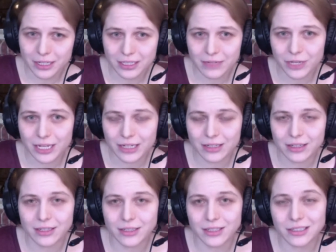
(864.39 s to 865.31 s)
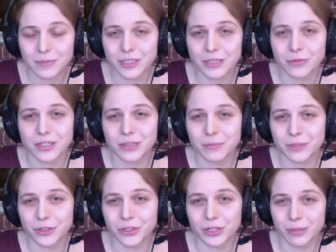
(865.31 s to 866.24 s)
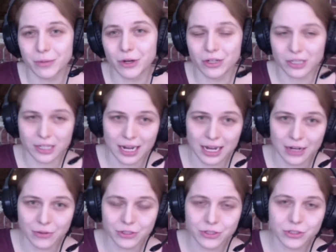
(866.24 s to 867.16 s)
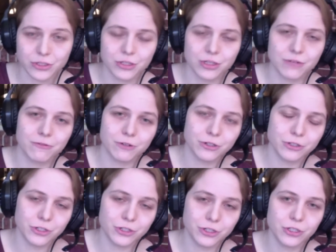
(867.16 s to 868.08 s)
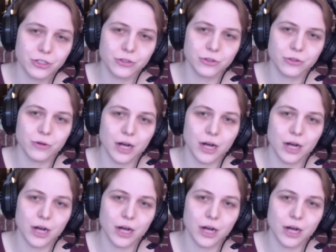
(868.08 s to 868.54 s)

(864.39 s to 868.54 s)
have we had to license because we commissioned them all in-house. So the first two,